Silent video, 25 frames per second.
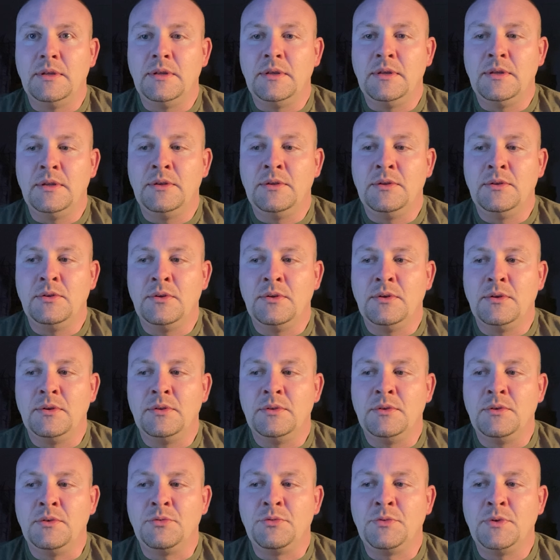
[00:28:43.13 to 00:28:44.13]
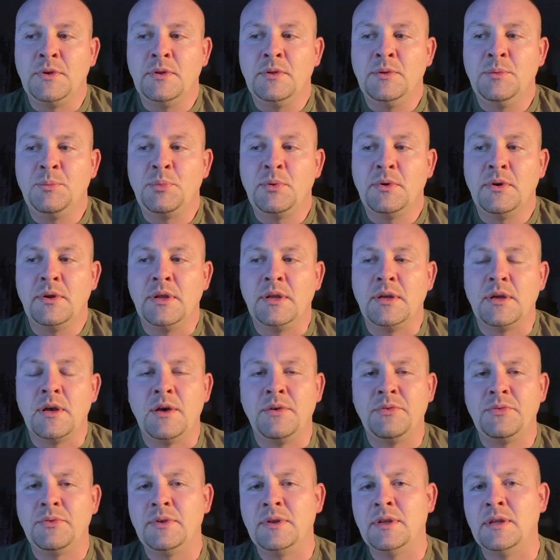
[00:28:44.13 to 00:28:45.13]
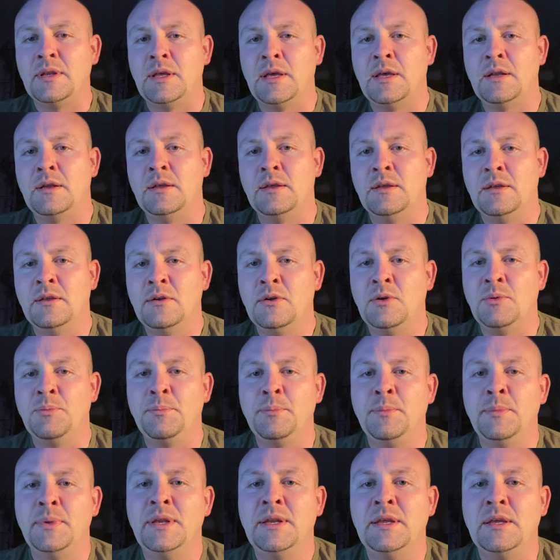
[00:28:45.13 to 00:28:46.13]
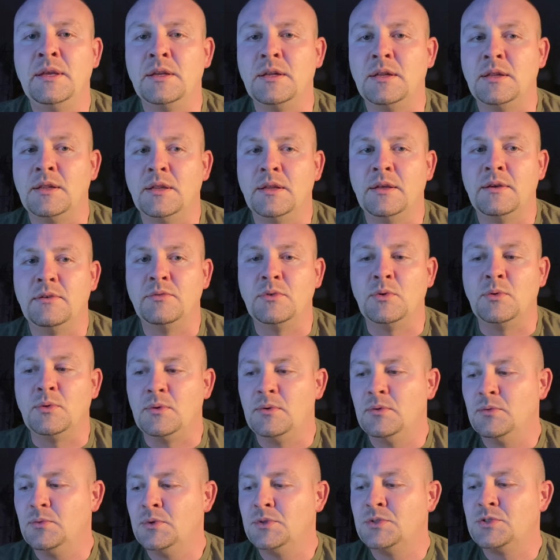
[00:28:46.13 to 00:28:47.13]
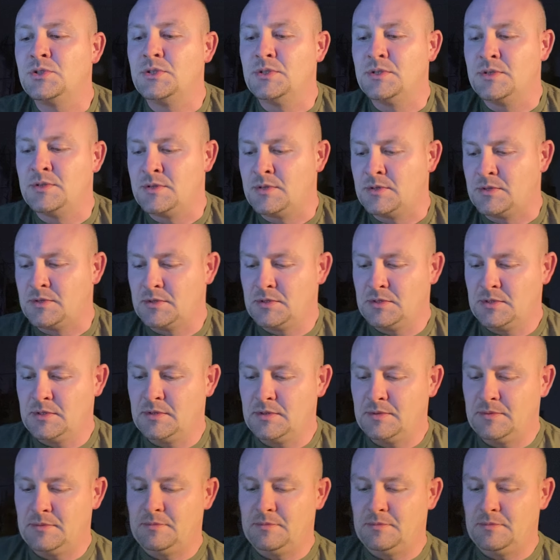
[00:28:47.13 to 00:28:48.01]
and you're feeling pretty confident at an intermediate level, which is,